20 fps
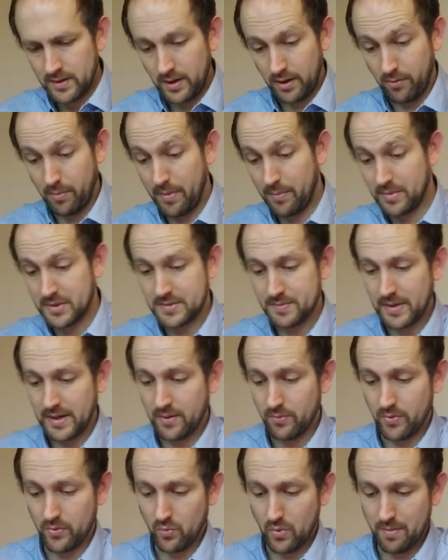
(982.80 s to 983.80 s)
I remember
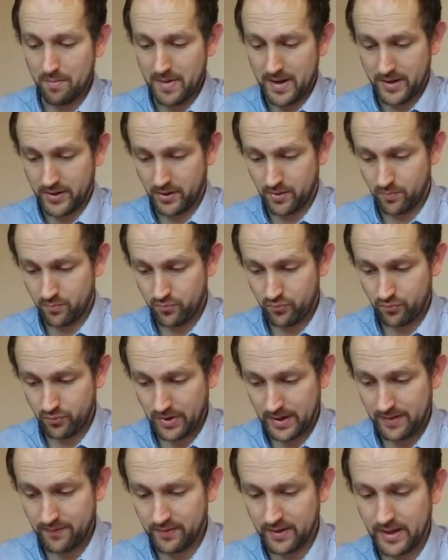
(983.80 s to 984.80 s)
speaking with one man who
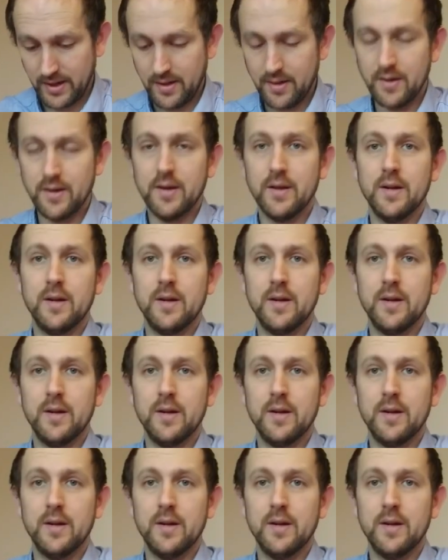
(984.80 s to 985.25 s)
bravely